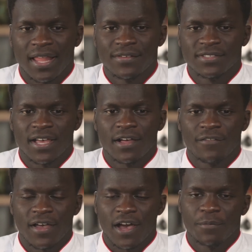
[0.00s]
lifestyle
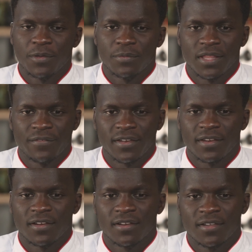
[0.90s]
of how people live
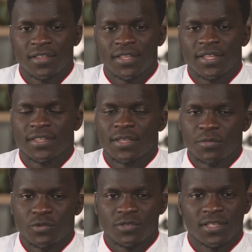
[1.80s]
here, the
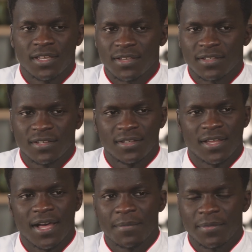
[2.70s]
music, the
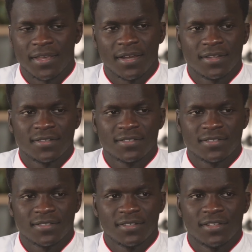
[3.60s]
ambiance,
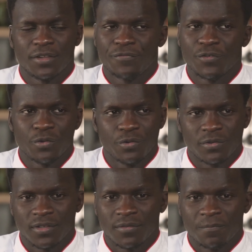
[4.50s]
the
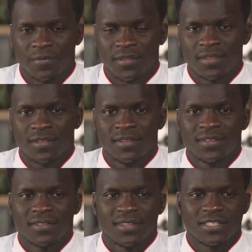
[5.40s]

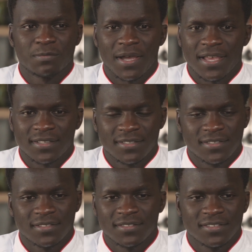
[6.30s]
food, the
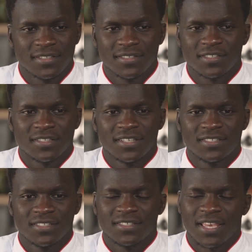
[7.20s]
spice, it just
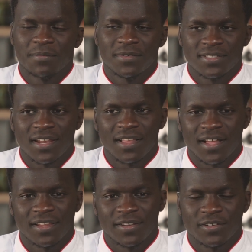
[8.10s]
it just takes me
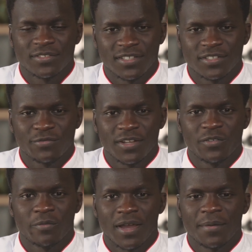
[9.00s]
Senegal, you know, it just really
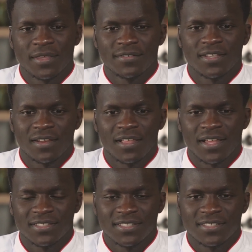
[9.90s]
reminds me of
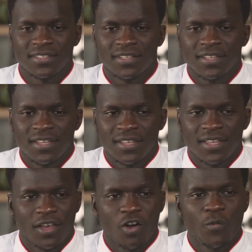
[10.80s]
Senegal. It just
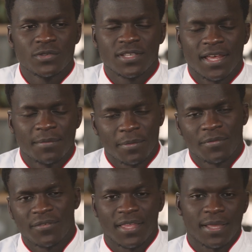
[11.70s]
it almost kind of makes
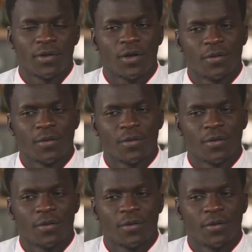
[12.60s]
me feel like I'm